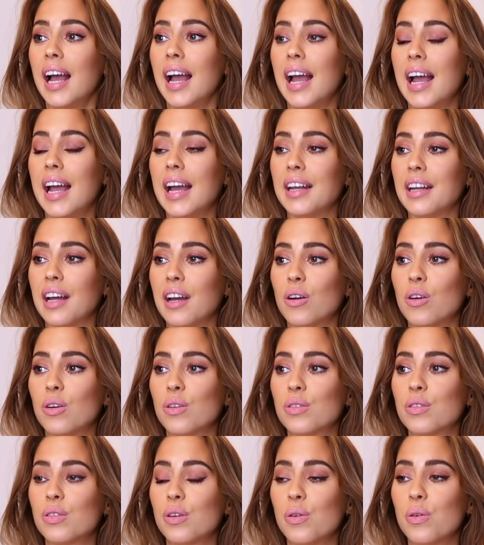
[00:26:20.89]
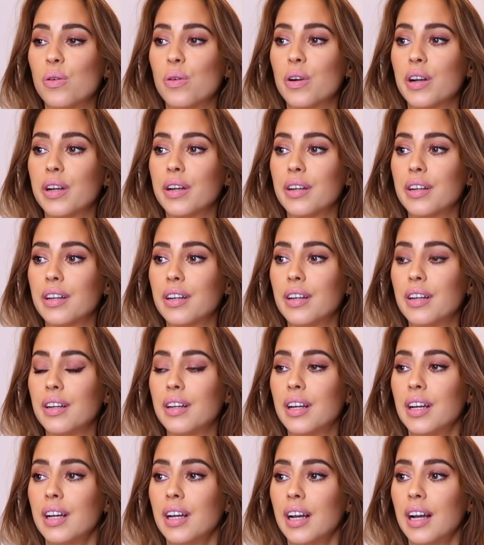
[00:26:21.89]
And I also
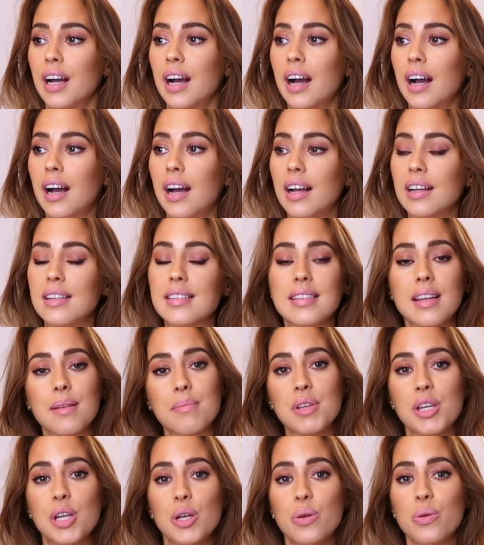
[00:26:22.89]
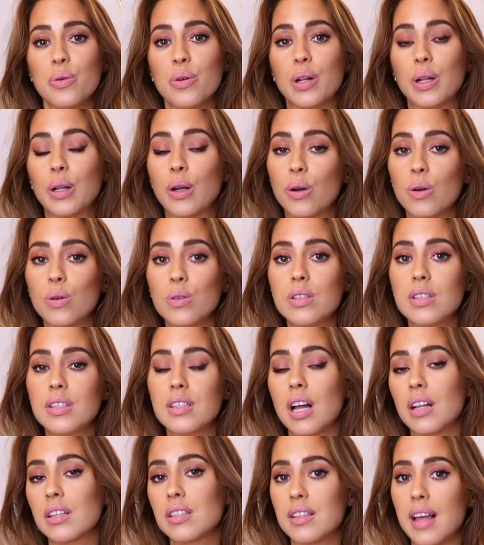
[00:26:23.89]
ordered some new clothes,
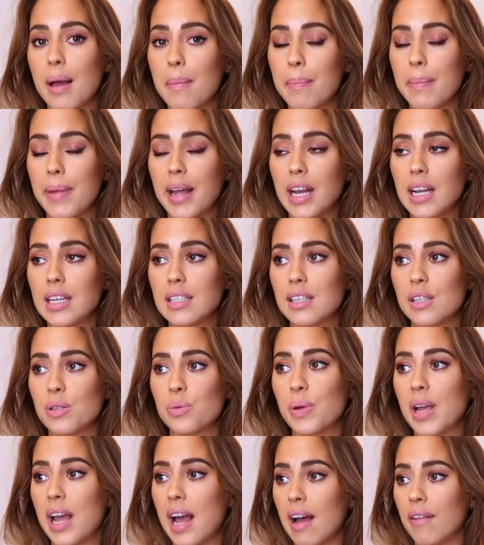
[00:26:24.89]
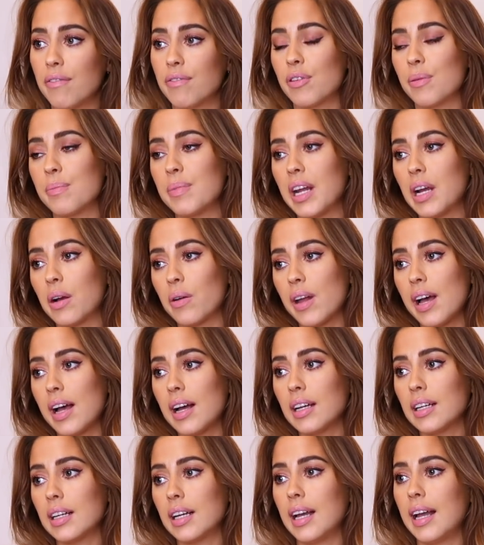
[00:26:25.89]
not that many since we have from
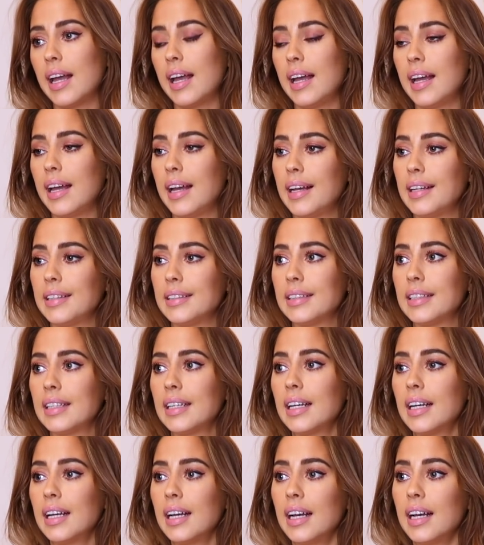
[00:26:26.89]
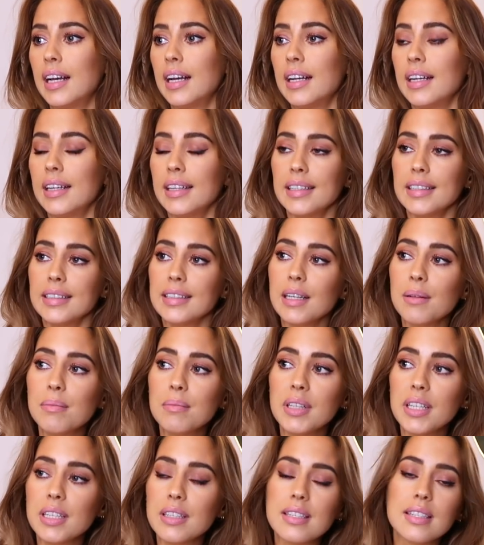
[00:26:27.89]
Nikola, and
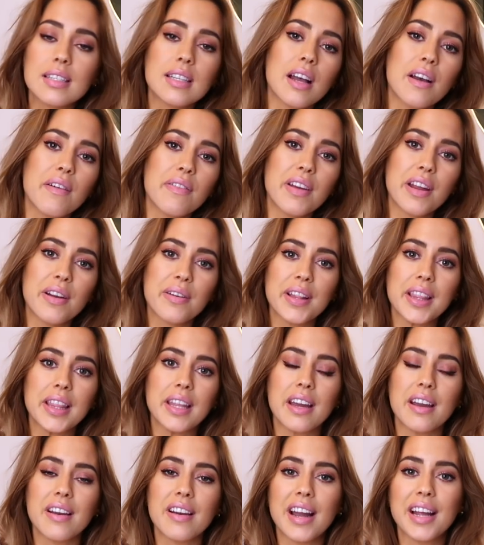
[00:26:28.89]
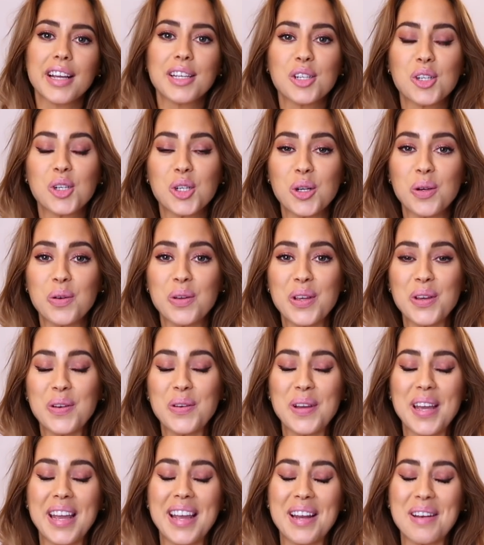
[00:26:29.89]
some little stuff here and there I can show you
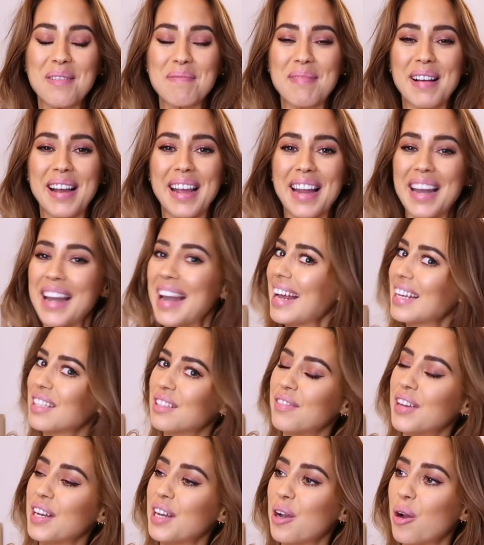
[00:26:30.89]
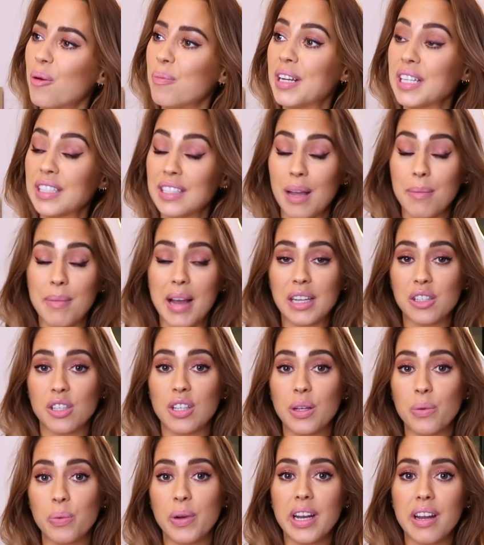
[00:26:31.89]
in my next video, because I'm
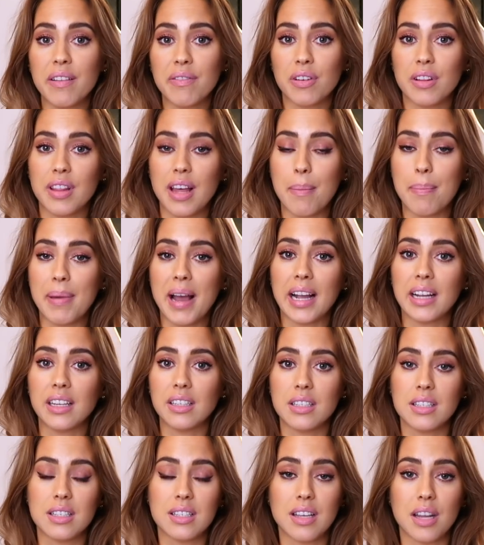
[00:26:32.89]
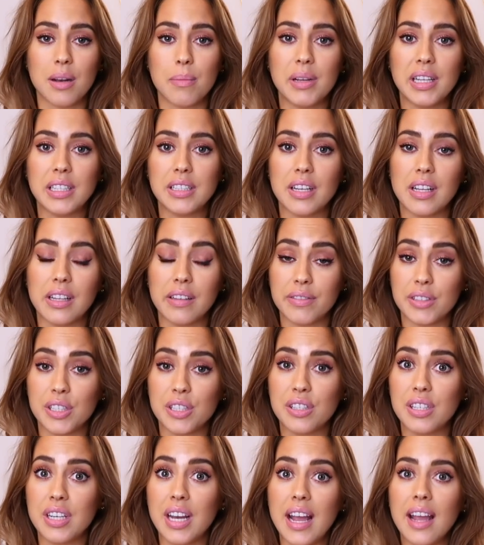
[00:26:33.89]
actually waiting for that package. It's gonna be
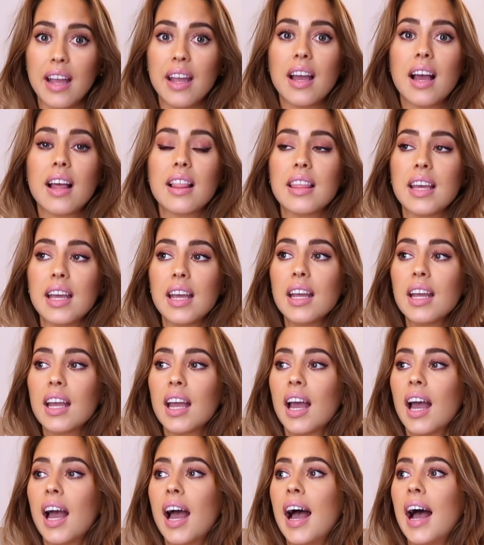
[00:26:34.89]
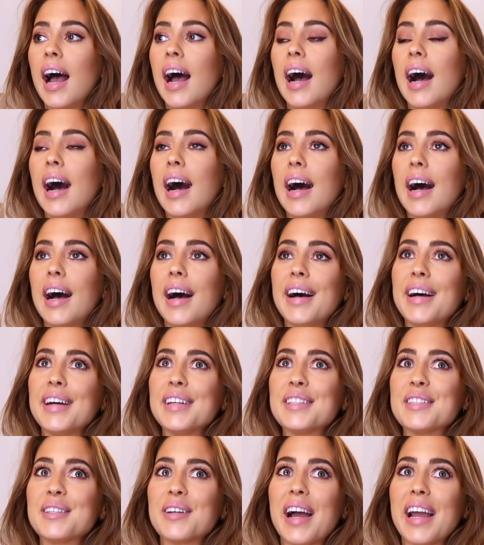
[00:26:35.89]
delivered today, I think.
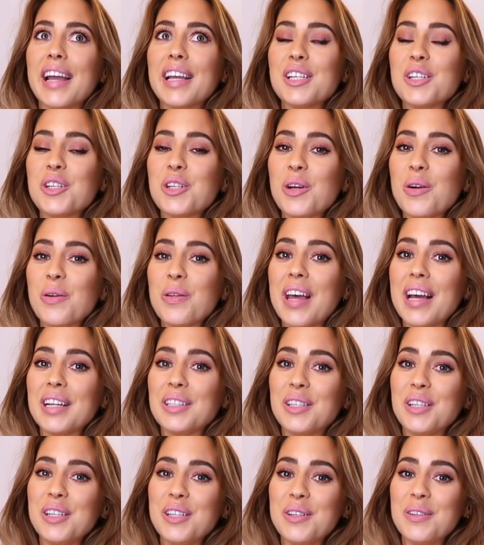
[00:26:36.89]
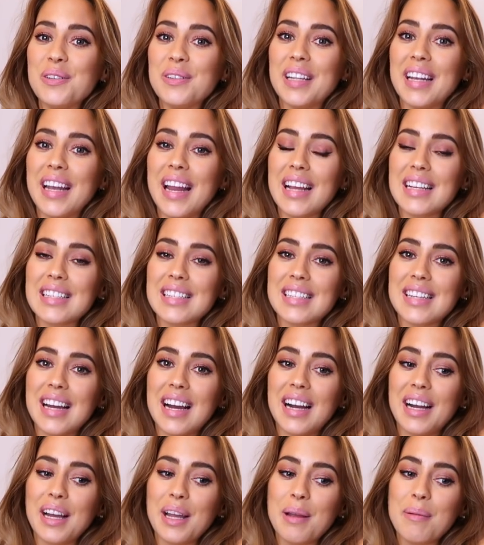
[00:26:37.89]
So I can show that to you the next
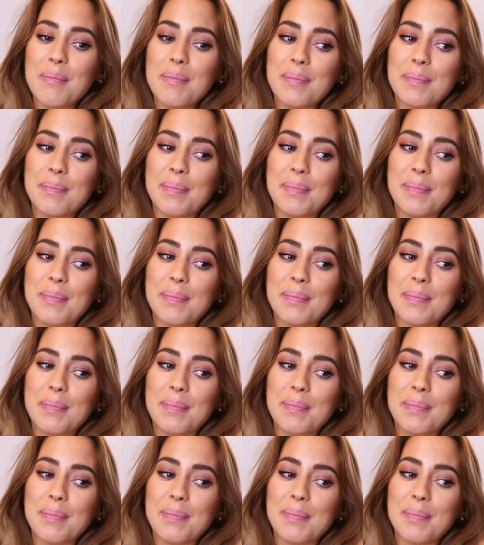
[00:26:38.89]
time.